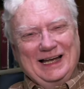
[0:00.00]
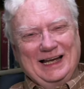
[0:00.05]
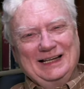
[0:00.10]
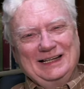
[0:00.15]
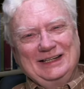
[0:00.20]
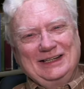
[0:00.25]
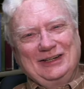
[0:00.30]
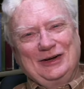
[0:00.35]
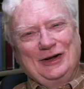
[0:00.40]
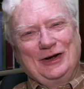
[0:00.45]

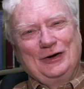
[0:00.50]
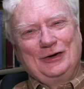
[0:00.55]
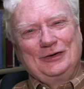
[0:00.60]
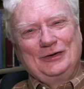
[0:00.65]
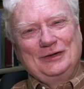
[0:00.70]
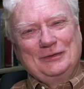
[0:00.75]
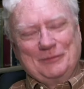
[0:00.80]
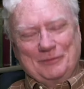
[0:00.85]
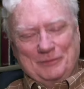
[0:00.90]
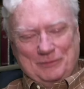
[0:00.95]
You
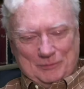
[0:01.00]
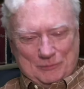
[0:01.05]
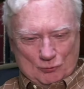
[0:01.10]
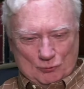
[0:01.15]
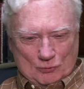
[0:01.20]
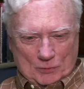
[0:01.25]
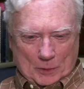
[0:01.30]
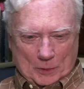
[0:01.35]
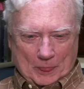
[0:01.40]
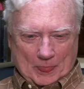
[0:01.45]
know,
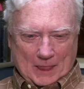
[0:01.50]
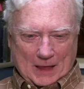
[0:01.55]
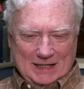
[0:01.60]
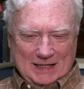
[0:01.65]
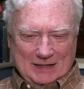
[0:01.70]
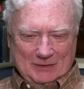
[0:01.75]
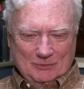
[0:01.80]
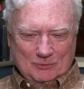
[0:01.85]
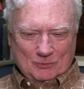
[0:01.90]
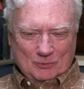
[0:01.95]

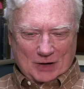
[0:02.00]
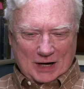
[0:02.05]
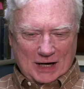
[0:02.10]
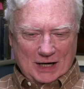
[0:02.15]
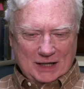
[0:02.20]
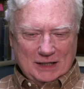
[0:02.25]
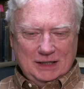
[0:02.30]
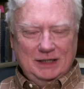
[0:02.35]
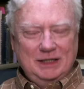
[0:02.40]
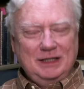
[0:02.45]

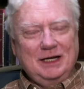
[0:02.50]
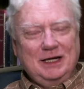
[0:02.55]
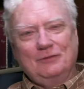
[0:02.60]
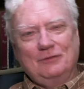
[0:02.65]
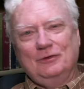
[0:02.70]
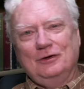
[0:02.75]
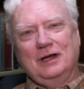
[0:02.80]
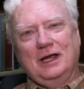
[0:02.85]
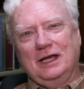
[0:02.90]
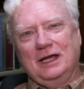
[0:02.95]
Ronnie
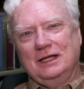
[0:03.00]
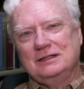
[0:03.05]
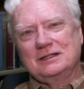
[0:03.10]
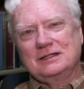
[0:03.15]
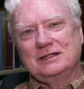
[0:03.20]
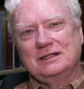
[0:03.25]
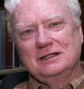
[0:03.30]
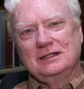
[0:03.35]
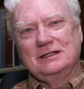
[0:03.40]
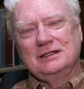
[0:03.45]
never
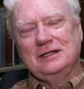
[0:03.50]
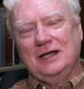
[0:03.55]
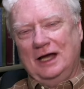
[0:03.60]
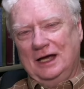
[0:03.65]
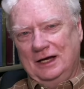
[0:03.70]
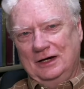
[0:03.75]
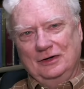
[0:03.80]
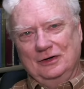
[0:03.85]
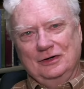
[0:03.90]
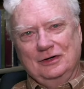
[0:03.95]
gets
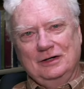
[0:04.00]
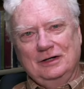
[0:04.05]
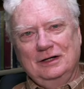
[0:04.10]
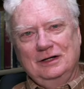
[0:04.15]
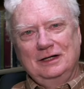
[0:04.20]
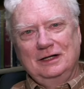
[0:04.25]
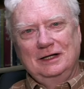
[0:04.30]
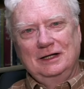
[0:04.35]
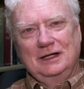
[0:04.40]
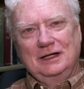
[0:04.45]
tired
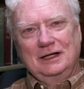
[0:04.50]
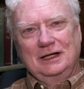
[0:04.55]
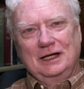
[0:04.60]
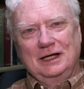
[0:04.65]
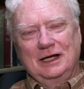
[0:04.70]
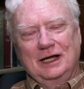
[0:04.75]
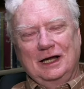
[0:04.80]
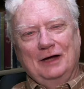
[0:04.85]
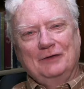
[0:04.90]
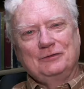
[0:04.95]

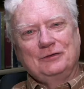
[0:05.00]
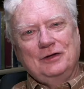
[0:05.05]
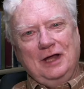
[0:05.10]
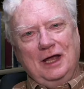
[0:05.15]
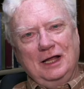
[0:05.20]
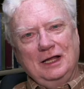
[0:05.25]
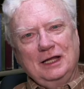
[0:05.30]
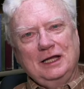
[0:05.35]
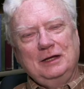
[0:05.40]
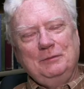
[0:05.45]
of
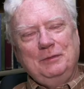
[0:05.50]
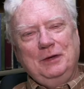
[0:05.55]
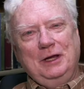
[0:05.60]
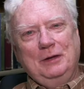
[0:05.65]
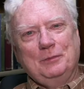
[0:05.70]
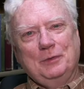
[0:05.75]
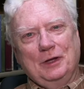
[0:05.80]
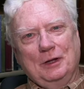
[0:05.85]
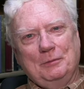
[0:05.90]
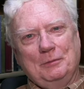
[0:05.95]
telling
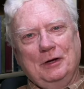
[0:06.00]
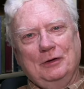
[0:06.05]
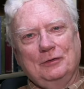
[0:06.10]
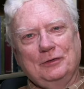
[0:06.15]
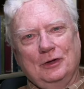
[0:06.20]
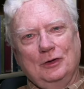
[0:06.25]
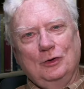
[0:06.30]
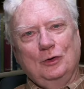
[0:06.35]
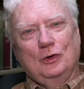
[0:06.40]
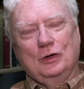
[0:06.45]
people about
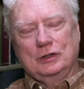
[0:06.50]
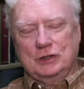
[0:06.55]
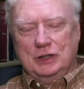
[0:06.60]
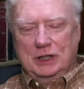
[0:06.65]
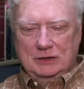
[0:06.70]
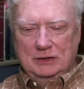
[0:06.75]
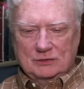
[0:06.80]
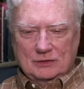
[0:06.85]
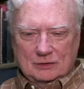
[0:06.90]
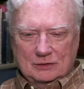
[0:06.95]
the Lord
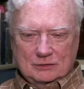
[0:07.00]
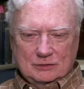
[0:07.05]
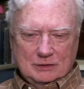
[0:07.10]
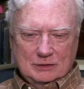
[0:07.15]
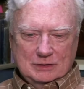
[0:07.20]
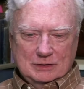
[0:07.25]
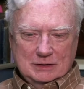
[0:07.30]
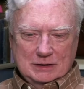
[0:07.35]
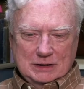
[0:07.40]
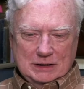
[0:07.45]
Jesus.
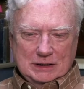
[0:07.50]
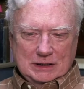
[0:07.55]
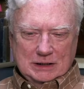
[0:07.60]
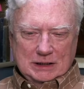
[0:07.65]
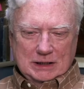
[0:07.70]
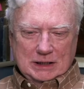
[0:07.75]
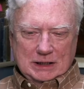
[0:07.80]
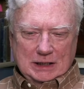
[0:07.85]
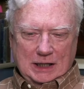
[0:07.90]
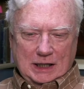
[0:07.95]

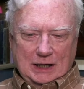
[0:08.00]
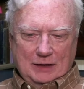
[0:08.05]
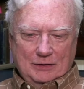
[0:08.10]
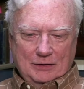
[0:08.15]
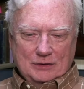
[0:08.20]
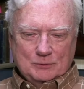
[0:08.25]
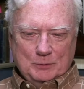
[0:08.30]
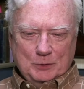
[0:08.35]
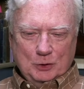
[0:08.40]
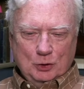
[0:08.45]
And
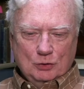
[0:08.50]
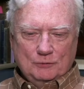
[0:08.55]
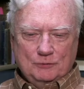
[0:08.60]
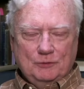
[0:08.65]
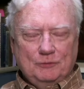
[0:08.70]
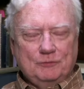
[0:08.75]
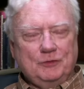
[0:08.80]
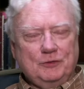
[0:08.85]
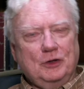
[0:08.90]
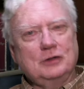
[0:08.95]
this
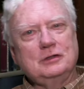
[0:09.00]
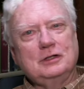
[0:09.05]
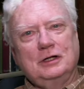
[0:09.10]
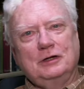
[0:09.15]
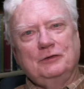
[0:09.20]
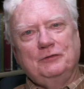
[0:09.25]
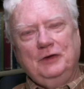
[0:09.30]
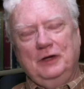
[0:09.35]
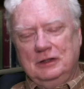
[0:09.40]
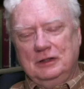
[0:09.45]
beautiful verse in
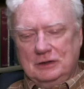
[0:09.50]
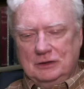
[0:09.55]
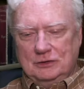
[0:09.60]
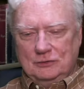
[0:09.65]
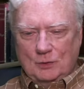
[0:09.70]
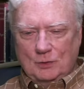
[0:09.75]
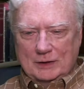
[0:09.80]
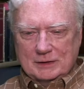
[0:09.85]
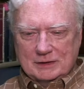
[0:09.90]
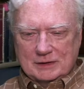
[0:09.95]
Ephesians
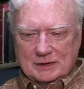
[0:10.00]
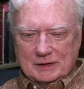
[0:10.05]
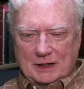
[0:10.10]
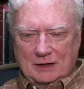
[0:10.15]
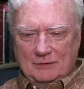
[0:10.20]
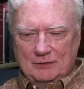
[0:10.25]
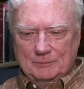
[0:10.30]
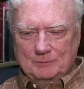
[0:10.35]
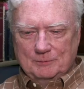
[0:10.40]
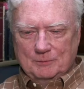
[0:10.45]
1
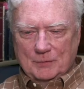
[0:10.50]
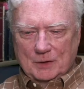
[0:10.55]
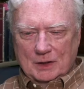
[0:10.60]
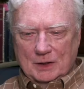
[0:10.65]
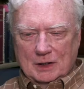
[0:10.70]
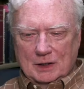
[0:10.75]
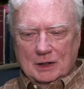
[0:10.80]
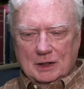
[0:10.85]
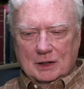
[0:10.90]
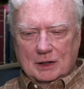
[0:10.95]
7
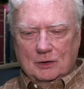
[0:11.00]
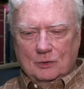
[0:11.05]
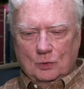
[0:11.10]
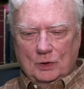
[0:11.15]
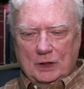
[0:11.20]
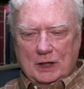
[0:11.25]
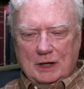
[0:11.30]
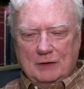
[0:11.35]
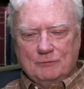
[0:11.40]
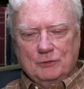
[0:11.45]

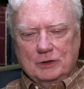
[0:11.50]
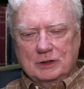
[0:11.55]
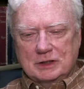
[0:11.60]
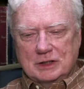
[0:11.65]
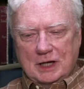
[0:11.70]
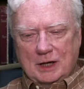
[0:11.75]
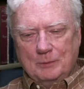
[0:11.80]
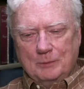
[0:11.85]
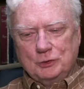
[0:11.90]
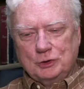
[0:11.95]
we have
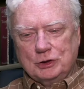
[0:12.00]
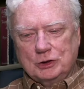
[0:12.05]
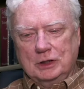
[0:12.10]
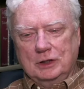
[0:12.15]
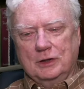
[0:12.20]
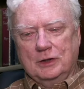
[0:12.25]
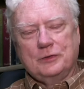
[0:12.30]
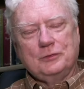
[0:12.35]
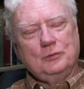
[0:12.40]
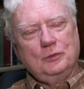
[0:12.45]

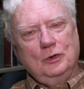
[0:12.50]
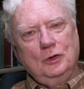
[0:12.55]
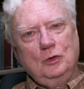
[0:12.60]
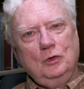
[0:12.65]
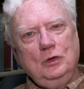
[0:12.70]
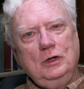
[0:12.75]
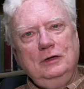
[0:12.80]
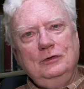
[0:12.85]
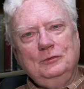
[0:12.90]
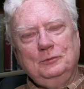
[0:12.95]
redemption
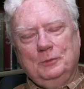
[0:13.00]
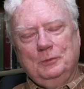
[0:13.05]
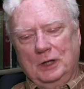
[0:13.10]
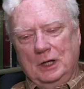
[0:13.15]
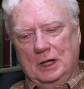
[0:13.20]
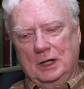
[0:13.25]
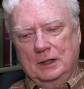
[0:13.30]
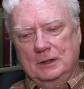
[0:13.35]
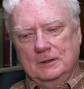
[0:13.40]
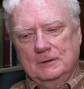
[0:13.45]
through his
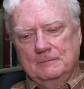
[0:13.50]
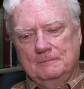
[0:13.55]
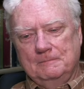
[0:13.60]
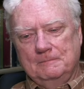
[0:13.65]
blood,